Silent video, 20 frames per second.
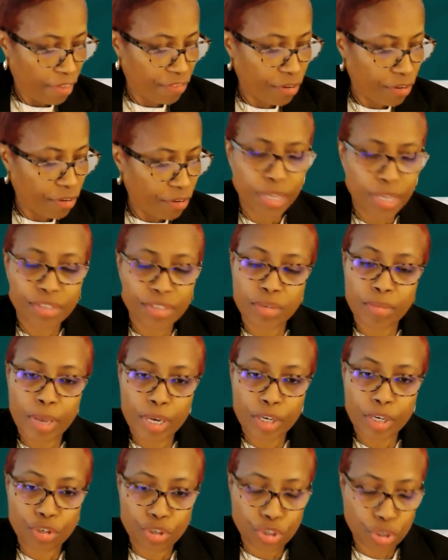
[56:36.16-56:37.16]
If you need
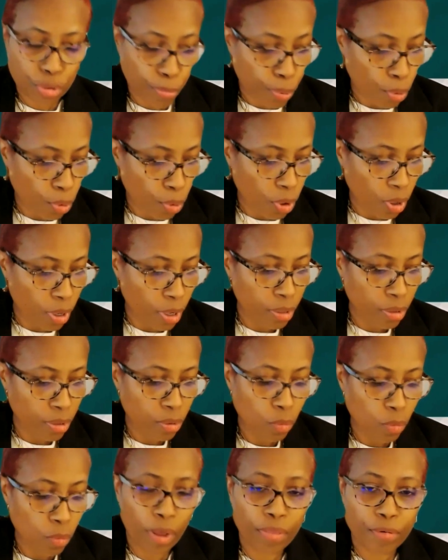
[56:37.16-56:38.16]
some extra
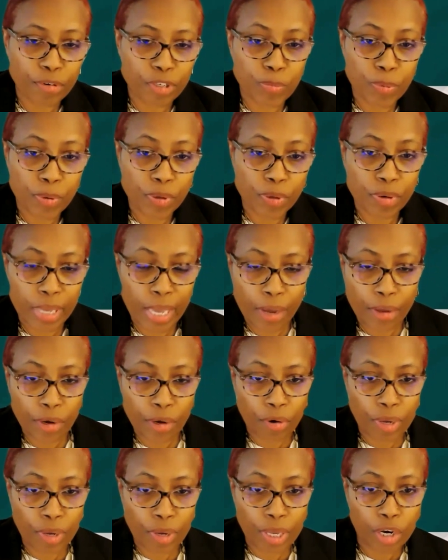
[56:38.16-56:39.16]
support, whether it's building
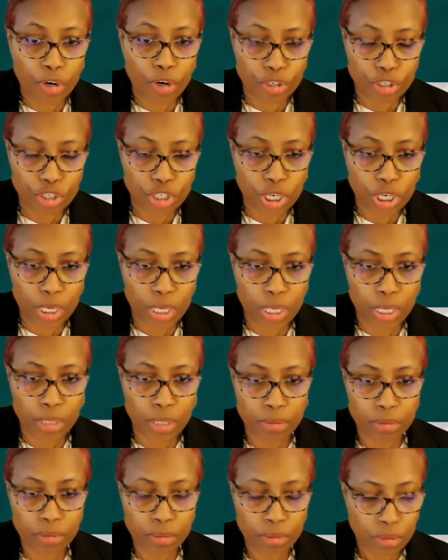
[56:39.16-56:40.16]
out your
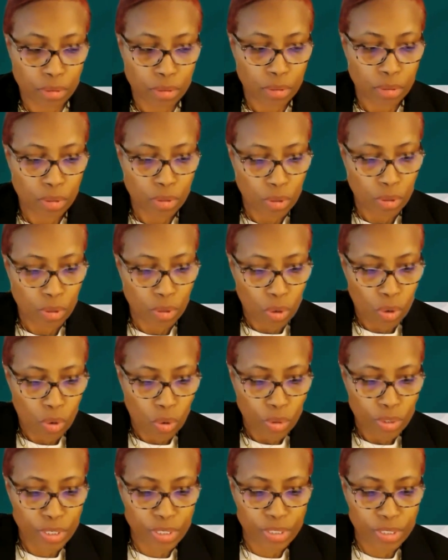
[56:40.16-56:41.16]
ERG,
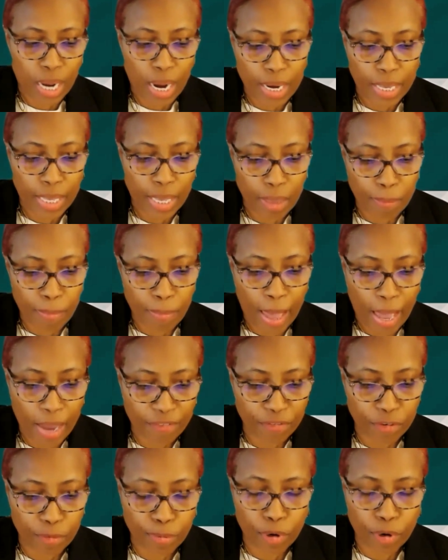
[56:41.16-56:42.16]
designing
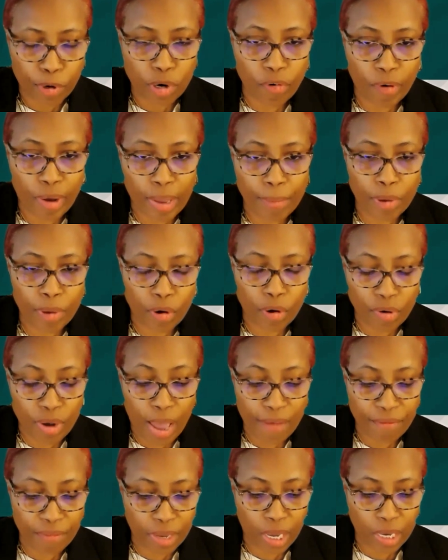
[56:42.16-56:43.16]
impactful programming, or
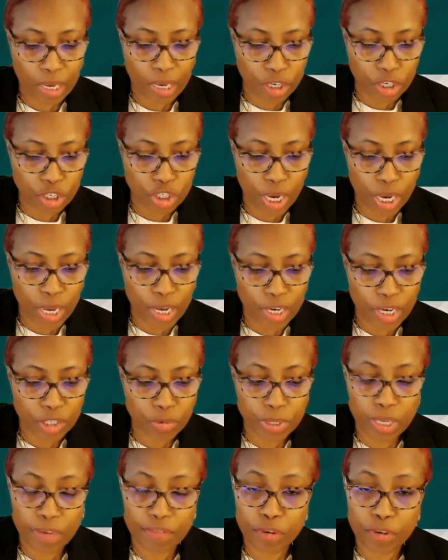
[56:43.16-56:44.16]
navigating
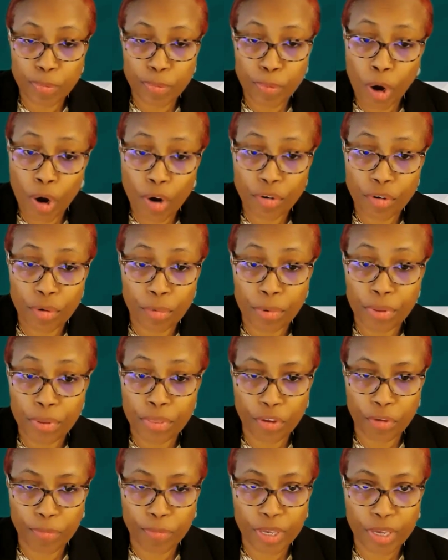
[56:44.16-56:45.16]
change, we love to partner
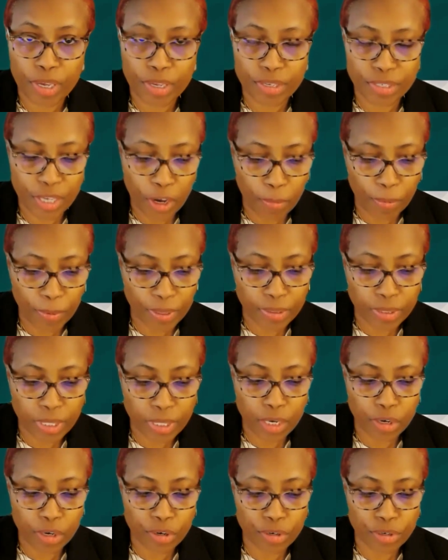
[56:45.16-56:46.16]
with you because helping
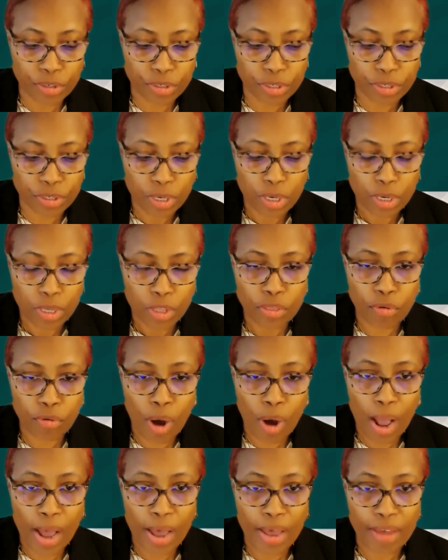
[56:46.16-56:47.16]
leaders
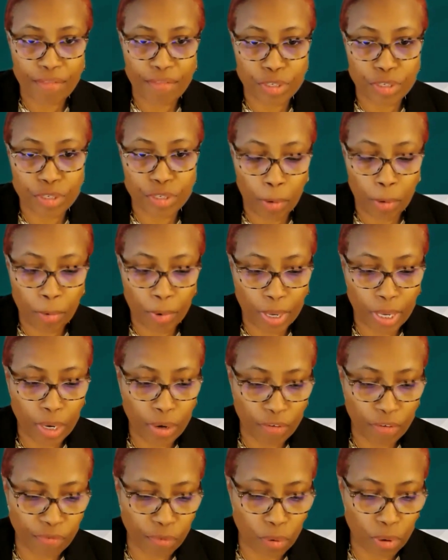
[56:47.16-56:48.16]
thrive is what we're
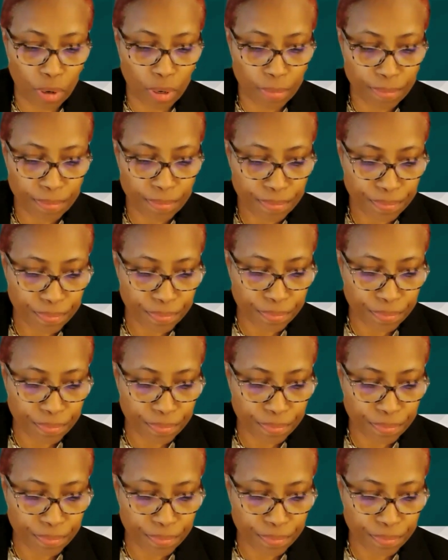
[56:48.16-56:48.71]
here for.